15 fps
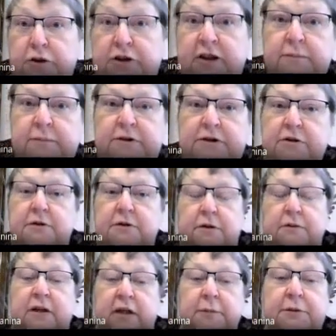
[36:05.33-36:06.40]
can be, you
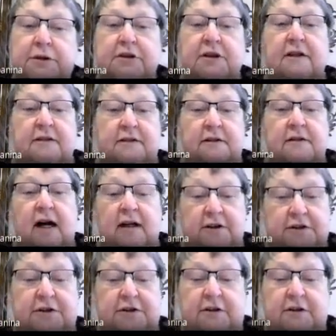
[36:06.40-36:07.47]
know, arbitrarily
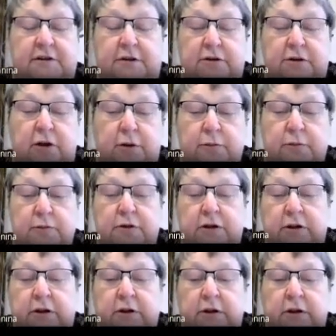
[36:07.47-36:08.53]
large. There is no
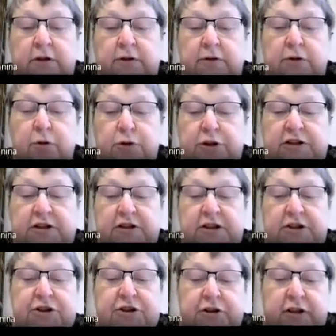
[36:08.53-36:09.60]

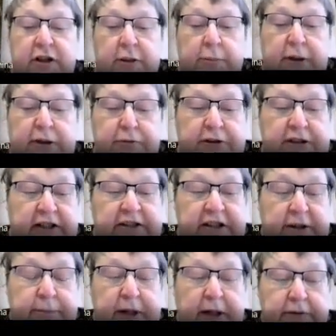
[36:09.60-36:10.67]
restriction. But when I
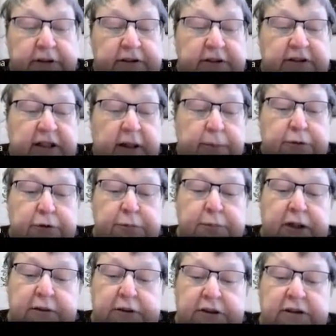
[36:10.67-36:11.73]
say bounded subgroup,
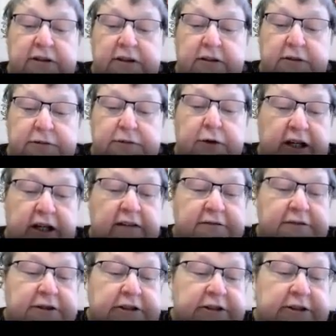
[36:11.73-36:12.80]
I mean that for
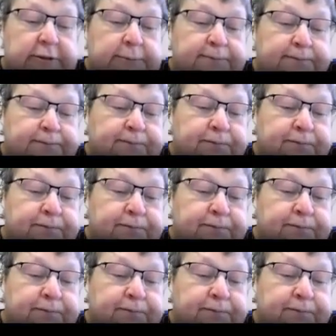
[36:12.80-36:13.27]
every